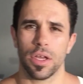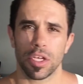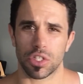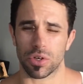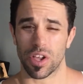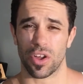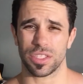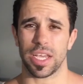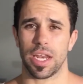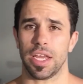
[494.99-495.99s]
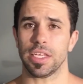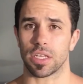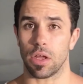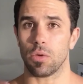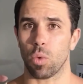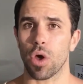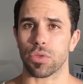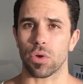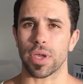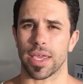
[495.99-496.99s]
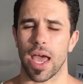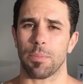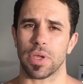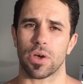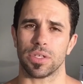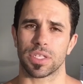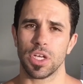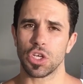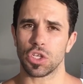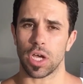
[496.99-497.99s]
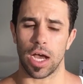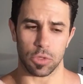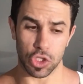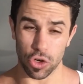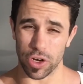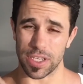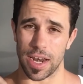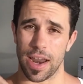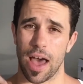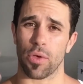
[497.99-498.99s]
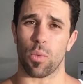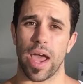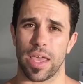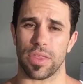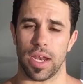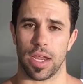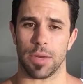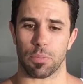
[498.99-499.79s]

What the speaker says: Sugar content is worth looking at because sugar is another way that